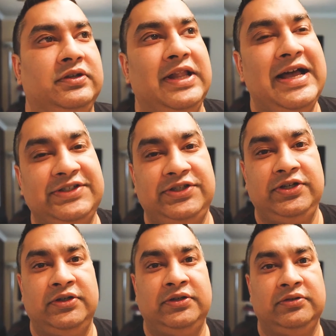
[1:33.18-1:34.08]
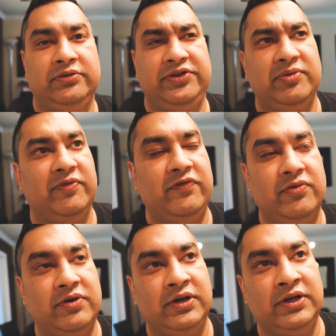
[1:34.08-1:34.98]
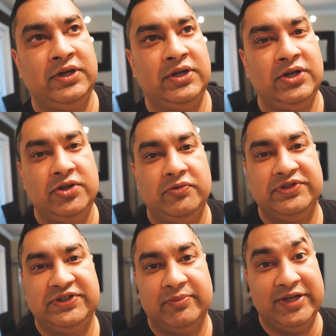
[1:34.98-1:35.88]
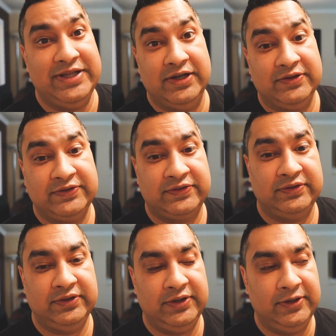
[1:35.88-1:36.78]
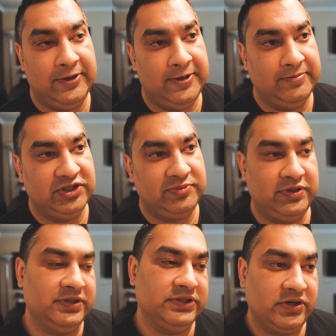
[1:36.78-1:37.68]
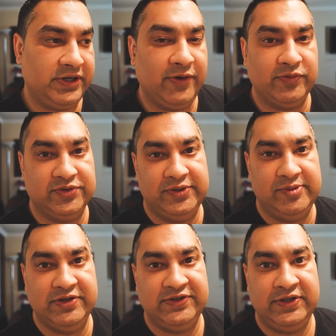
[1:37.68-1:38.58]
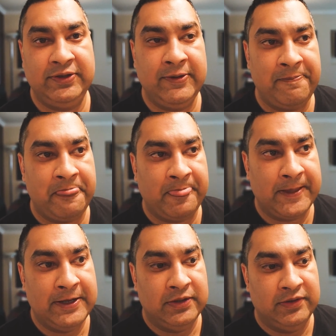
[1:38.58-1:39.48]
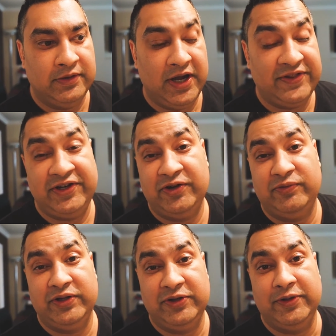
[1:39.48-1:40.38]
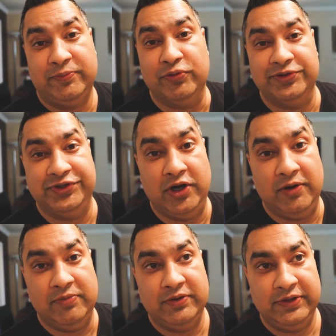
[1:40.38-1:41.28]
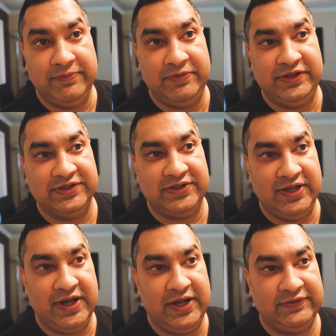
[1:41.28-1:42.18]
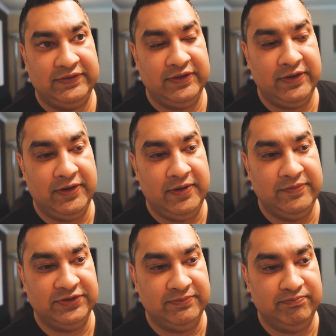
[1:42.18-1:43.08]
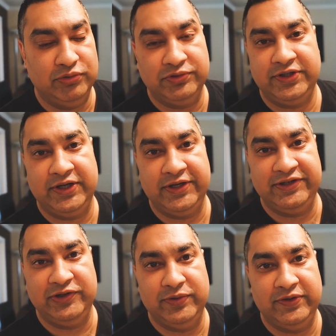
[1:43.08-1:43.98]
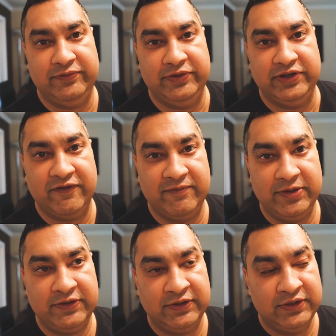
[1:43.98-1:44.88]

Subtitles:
last year or the year before with somebody else just because our accountant was really busy. And they did a really, really poor job. And because of that, there's some bullshit I got to deal with the government.